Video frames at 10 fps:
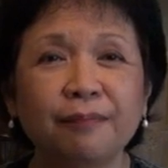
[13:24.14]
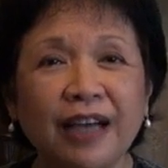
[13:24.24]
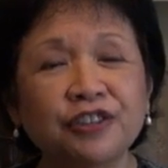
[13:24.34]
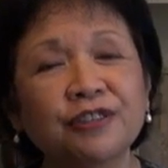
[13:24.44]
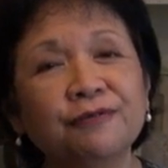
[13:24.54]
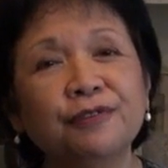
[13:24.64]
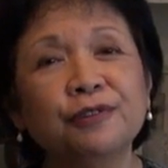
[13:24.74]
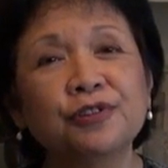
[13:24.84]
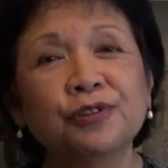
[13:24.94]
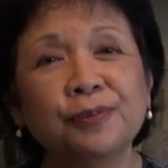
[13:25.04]
passion
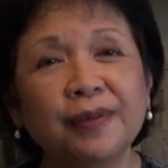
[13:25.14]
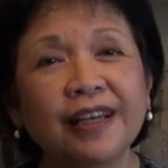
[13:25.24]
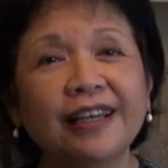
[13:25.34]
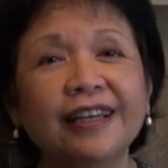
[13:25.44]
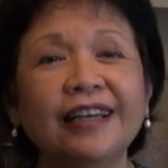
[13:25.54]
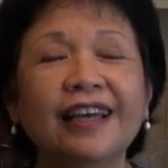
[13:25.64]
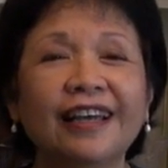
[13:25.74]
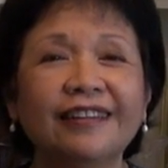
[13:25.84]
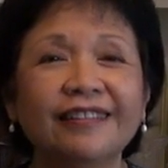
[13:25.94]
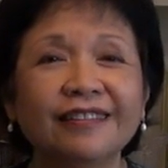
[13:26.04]
fruit sorbet
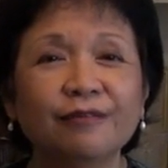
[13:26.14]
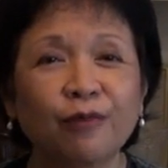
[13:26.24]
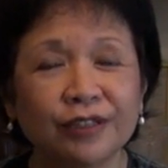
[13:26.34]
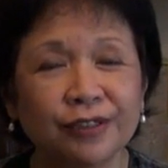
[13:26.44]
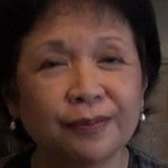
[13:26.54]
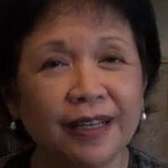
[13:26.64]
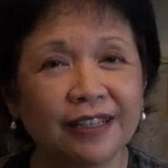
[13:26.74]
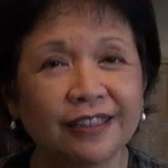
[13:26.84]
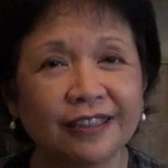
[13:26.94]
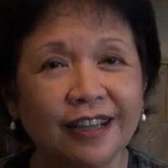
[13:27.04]
and
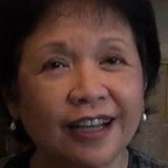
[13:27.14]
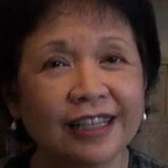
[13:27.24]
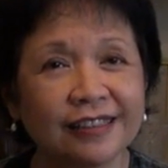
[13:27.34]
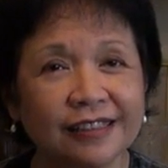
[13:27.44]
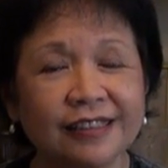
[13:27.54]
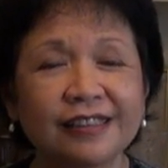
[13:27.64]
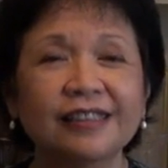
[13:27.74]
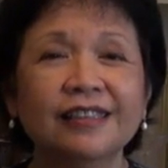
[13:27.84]
watermelon ice.